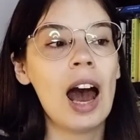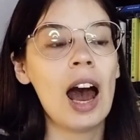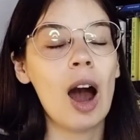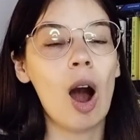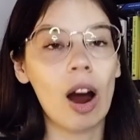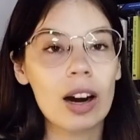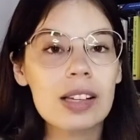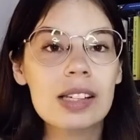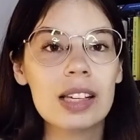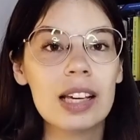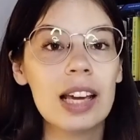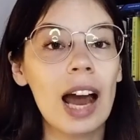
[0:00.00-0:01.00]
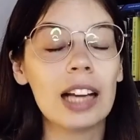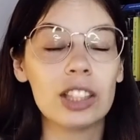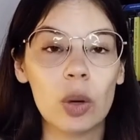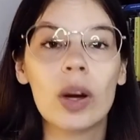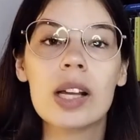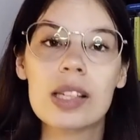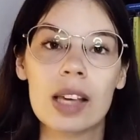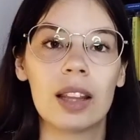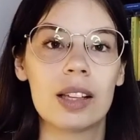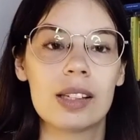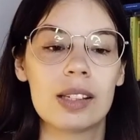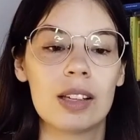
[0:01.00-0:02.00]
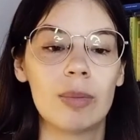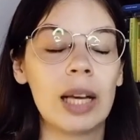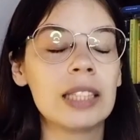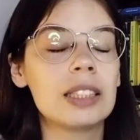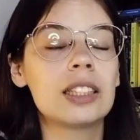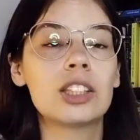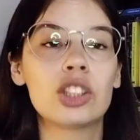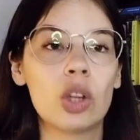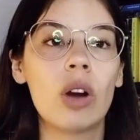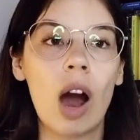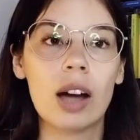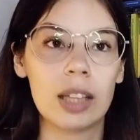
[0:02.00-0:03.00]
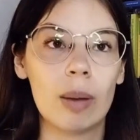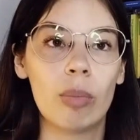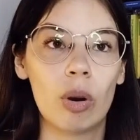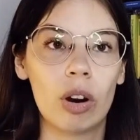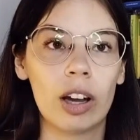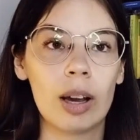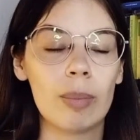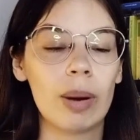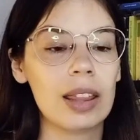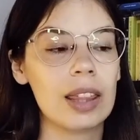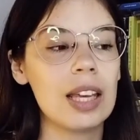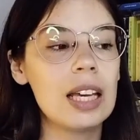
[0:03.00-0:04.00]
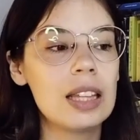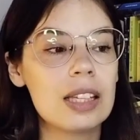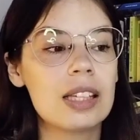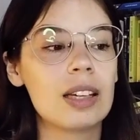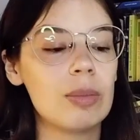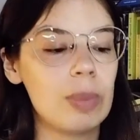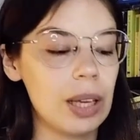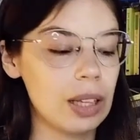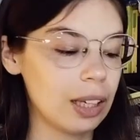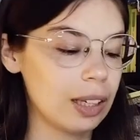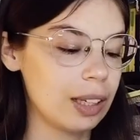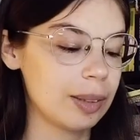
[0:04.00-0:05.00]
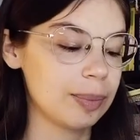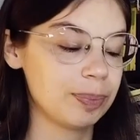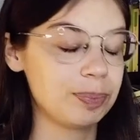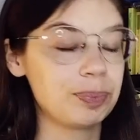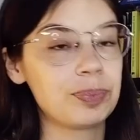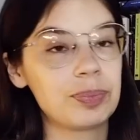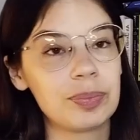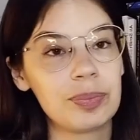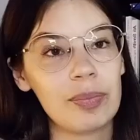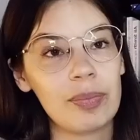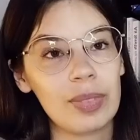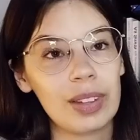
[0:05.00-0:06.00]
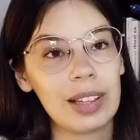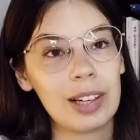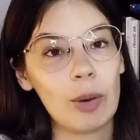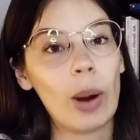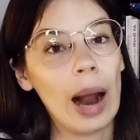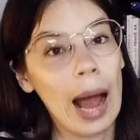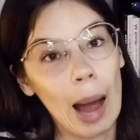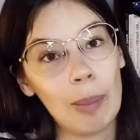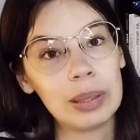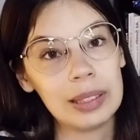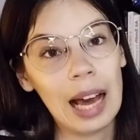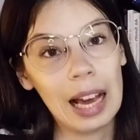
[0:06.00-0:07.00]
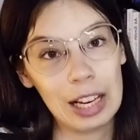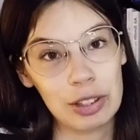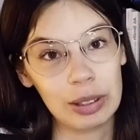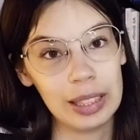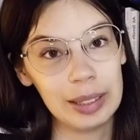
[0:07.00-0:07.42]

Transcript: Honestly, I don't want to say this because this is so goddamn boring, but I think this could be what happened actually.